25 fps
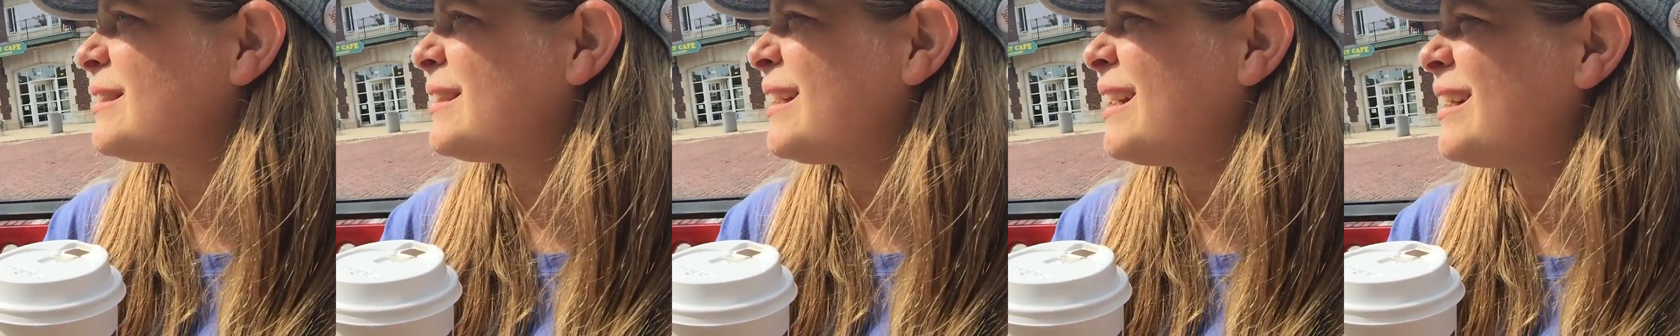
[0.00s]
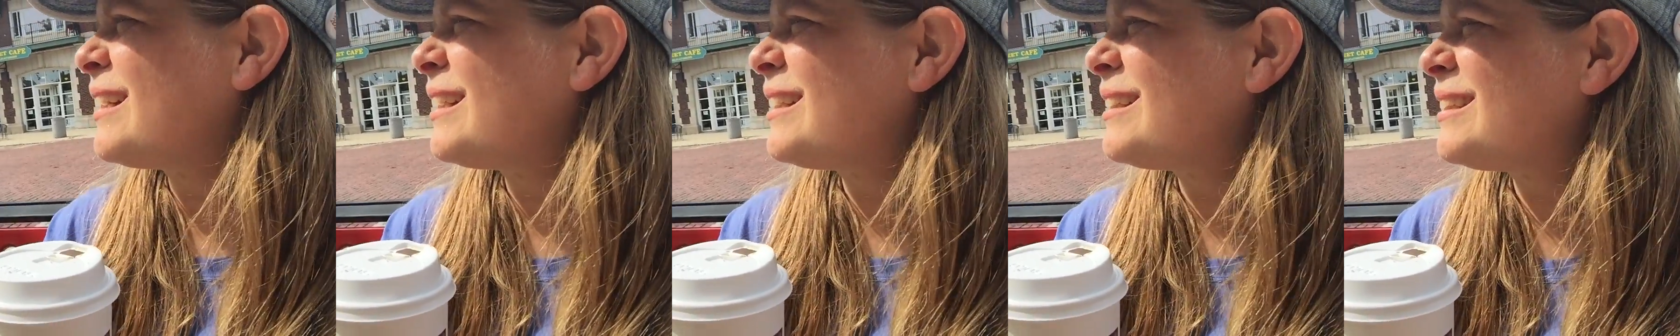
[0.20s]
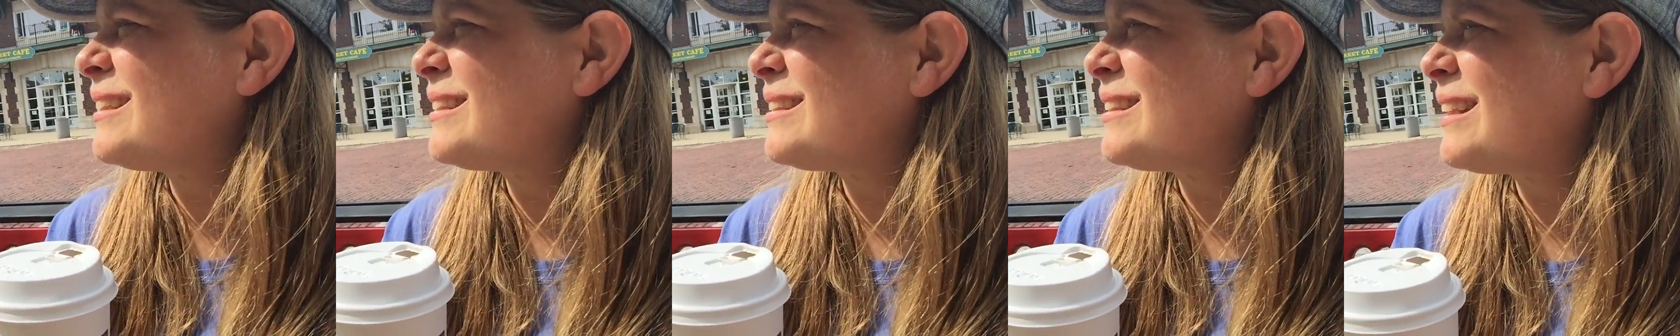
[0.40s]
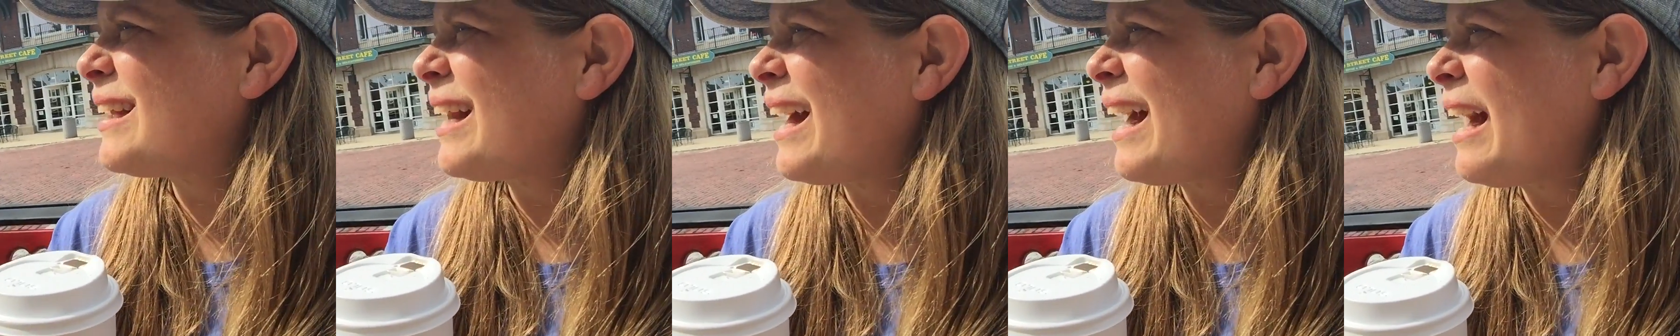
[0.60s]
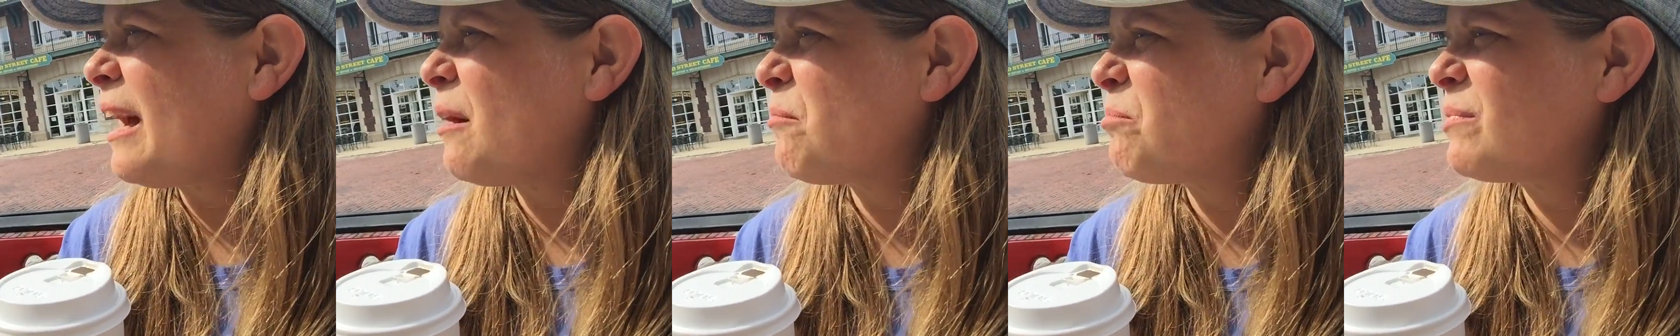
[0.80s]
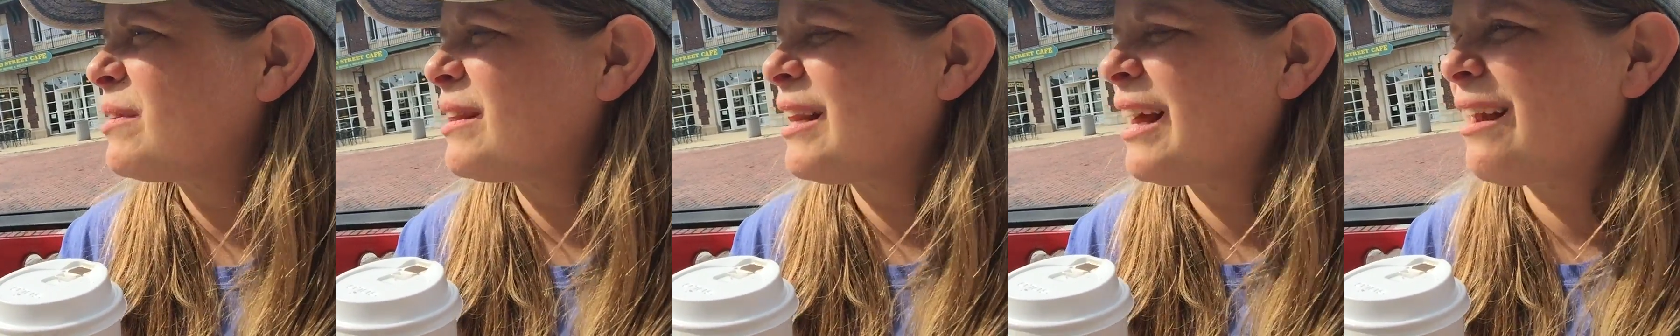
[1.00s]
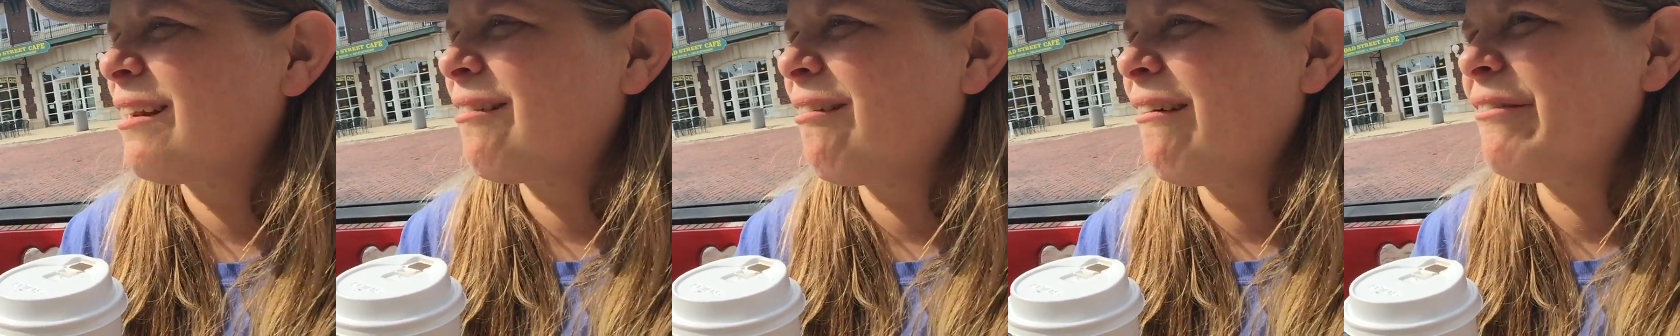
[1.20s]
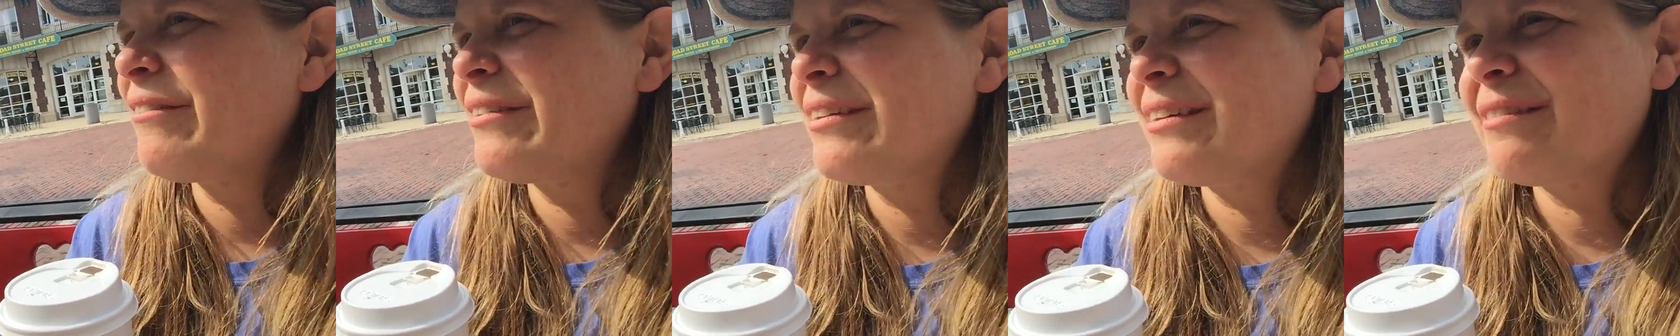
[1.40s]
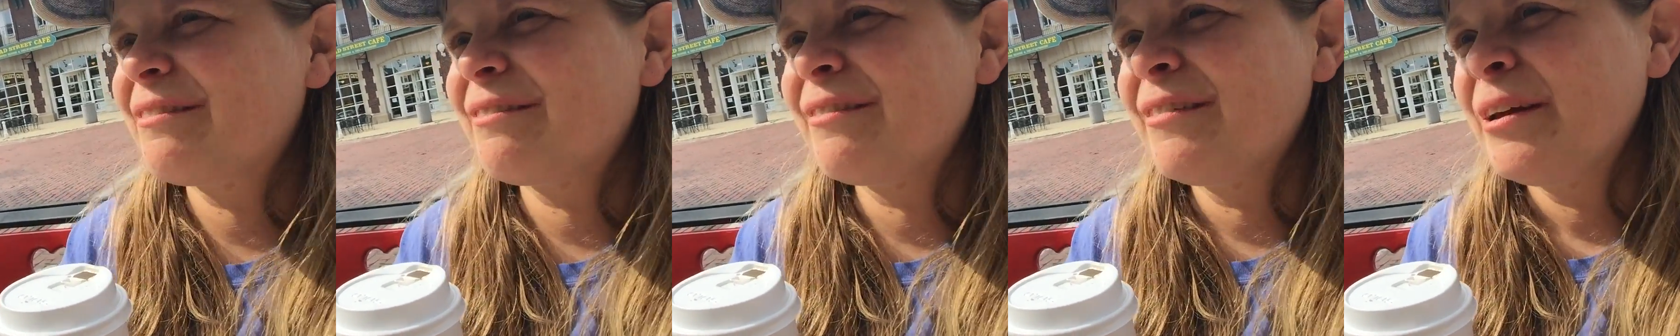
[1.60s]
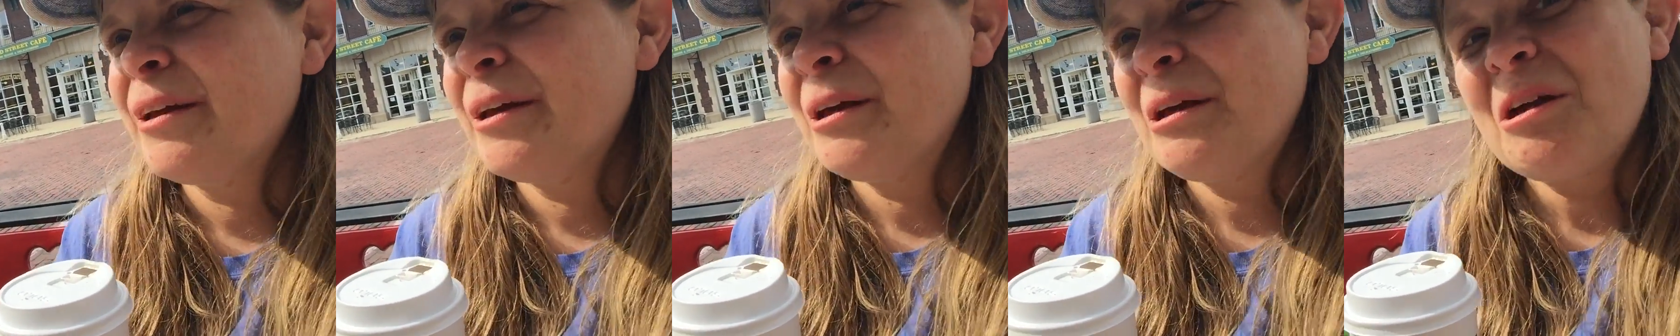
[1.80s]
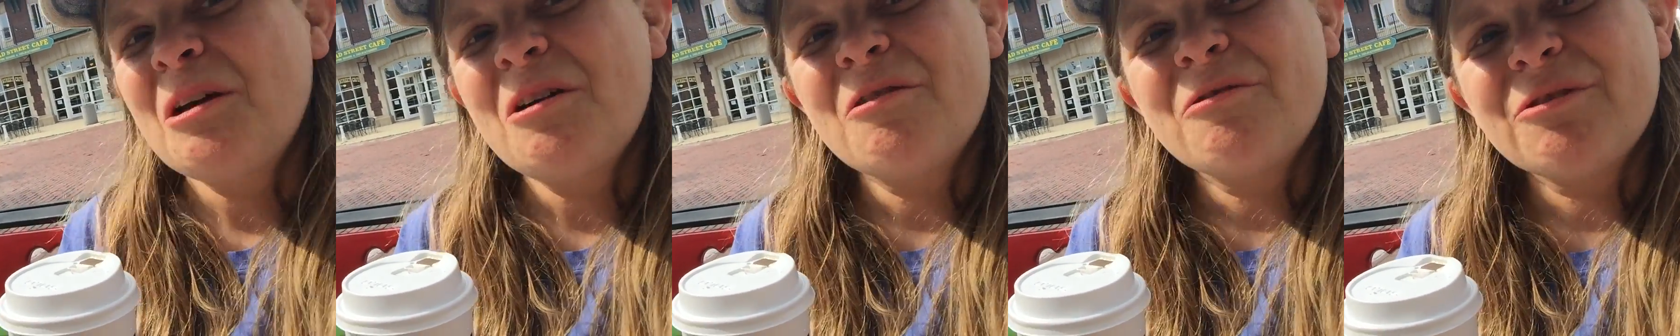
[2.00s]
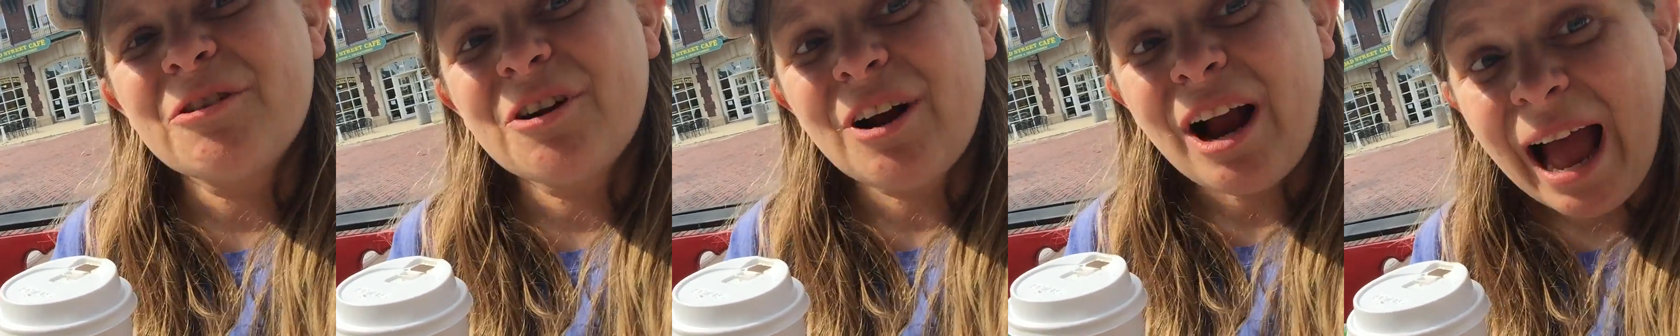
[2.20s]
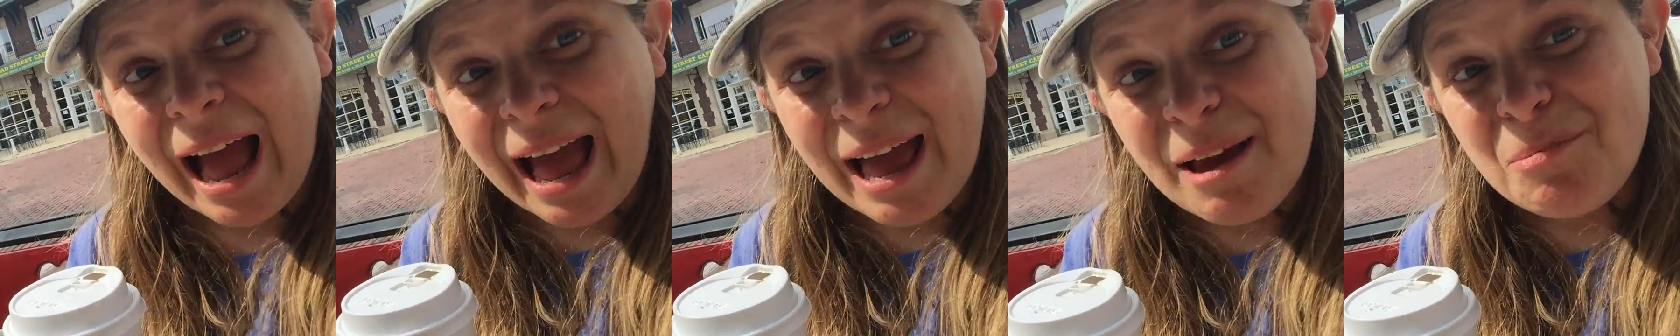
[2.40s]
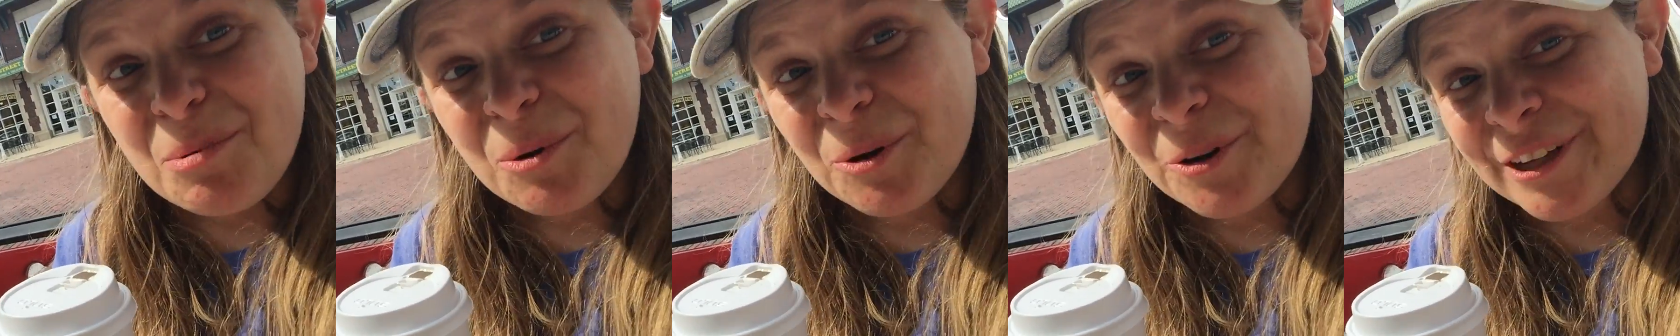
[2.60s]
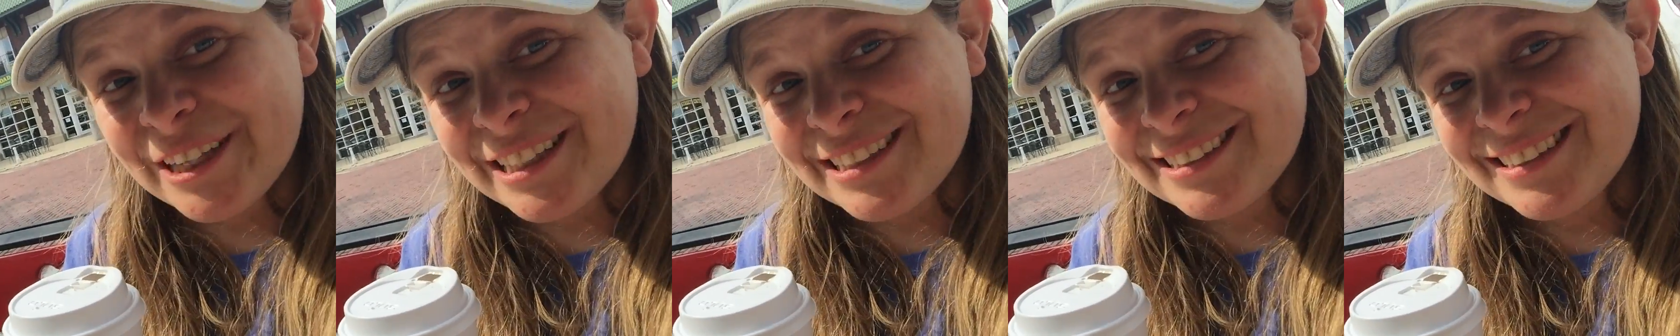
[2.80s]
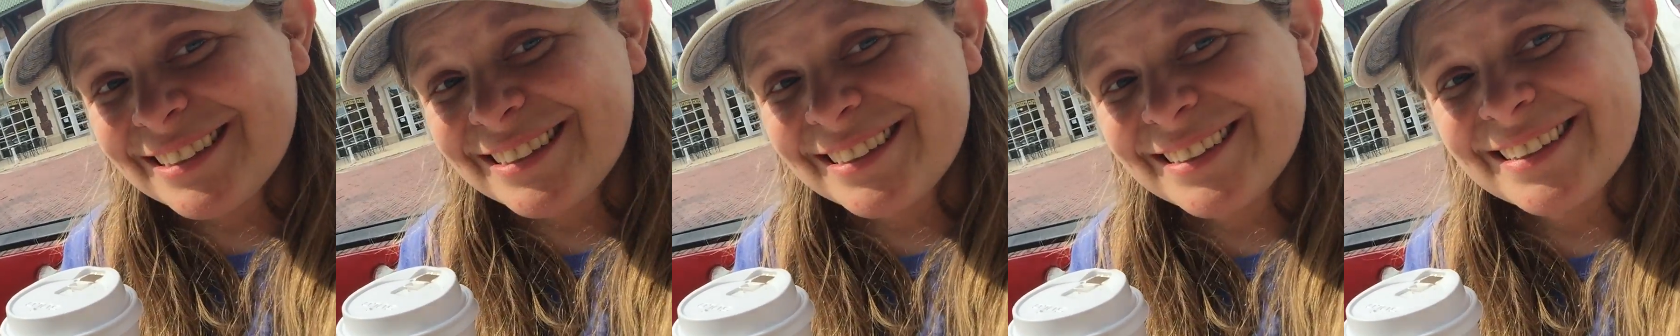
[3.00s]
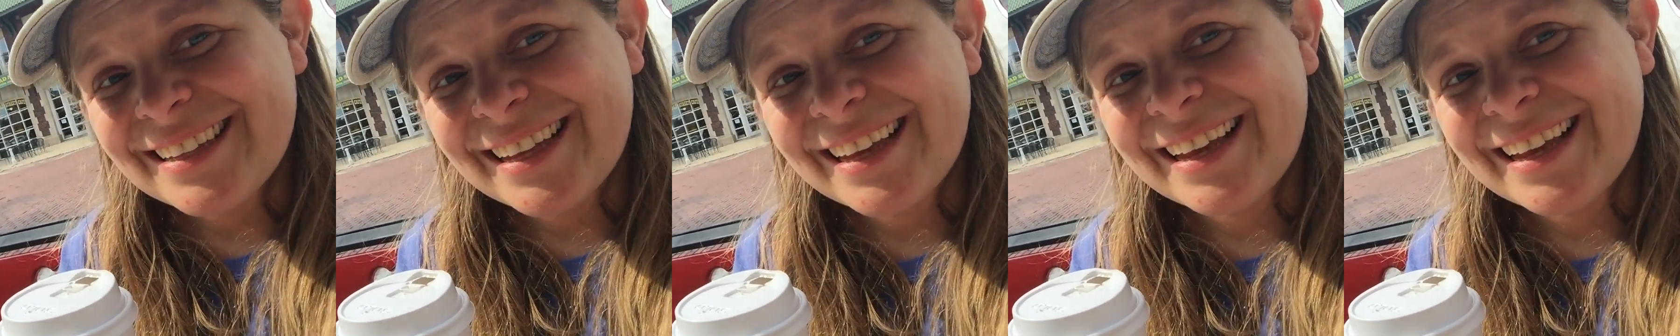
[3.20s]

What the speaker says: and it doesn't happen that often for high points.